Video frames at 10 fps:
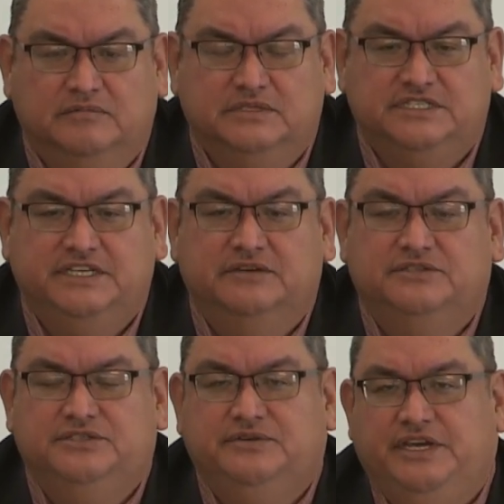
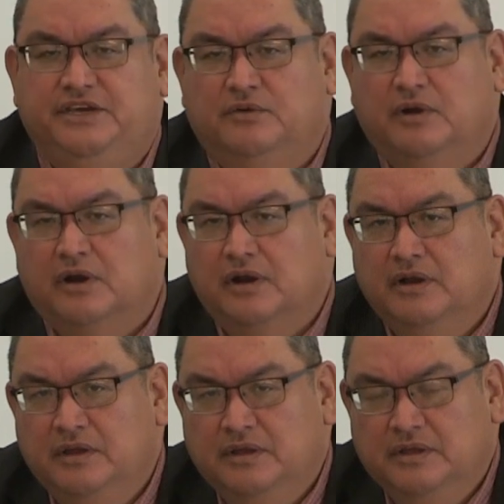CO2 EOR,
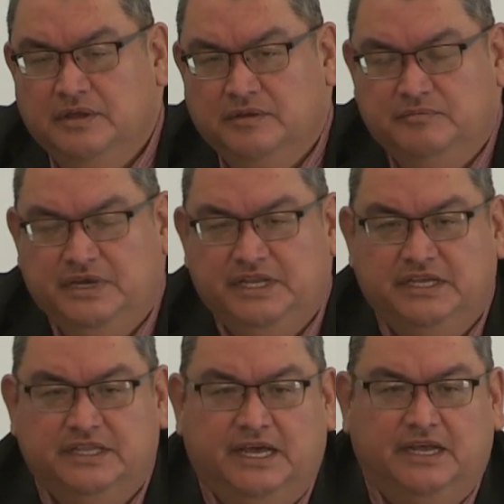
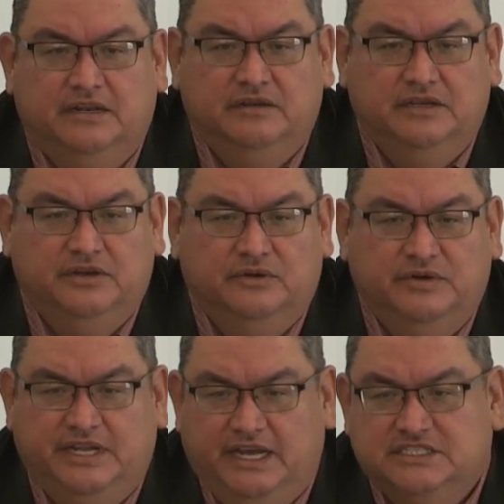meaning that
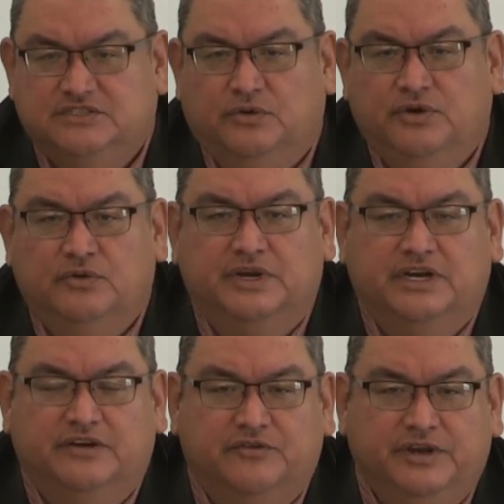enhanced oil
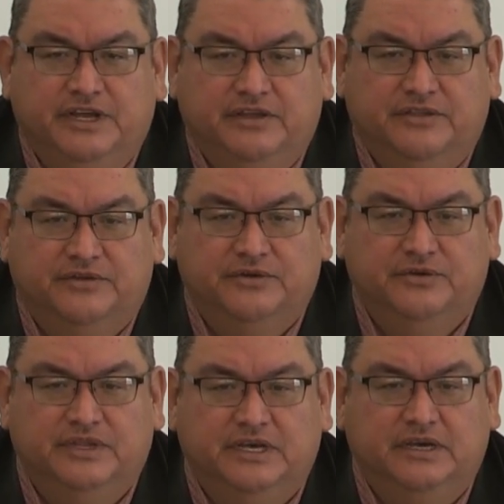recovery
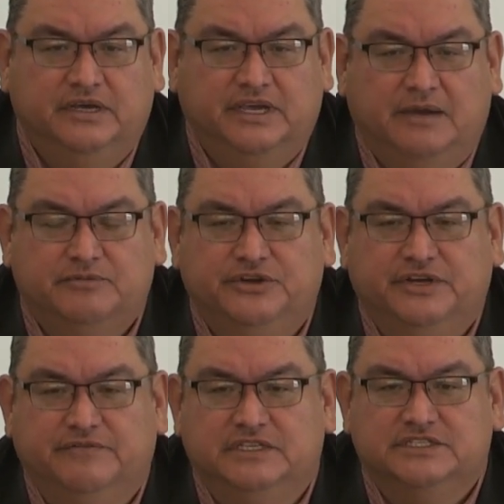through the capturing
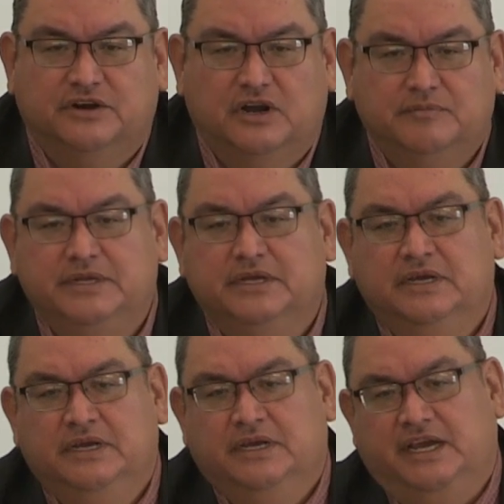of this carbon
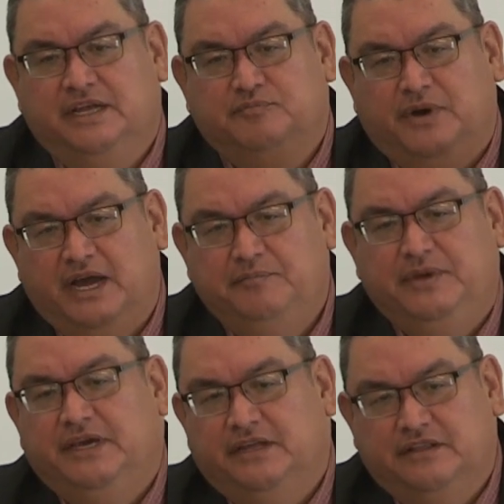and
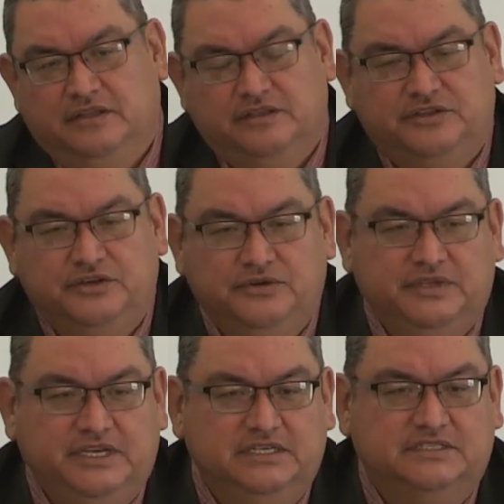piping it to
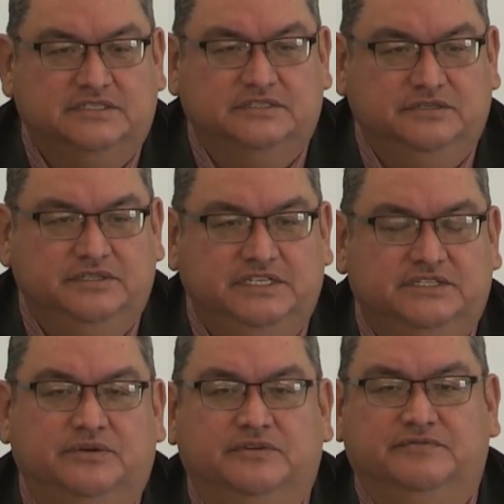these
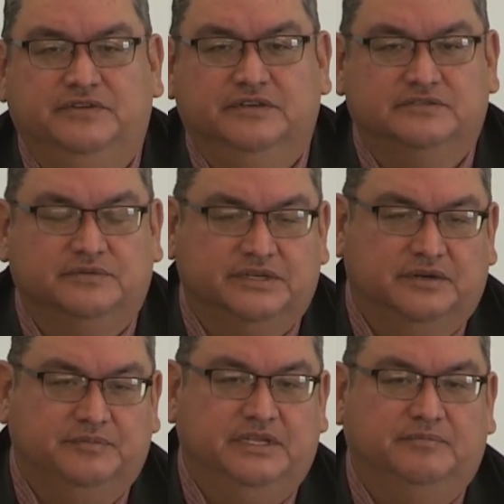oil fields, whether
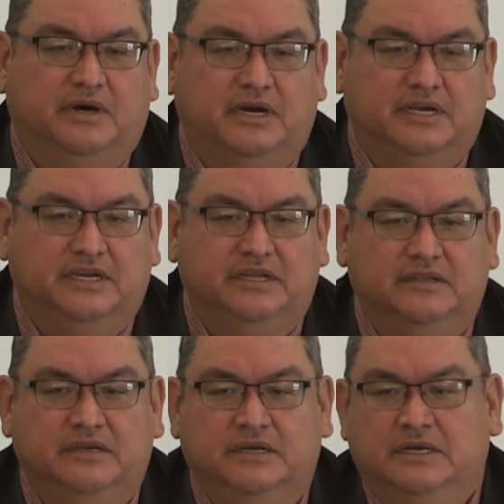it be the Bakken,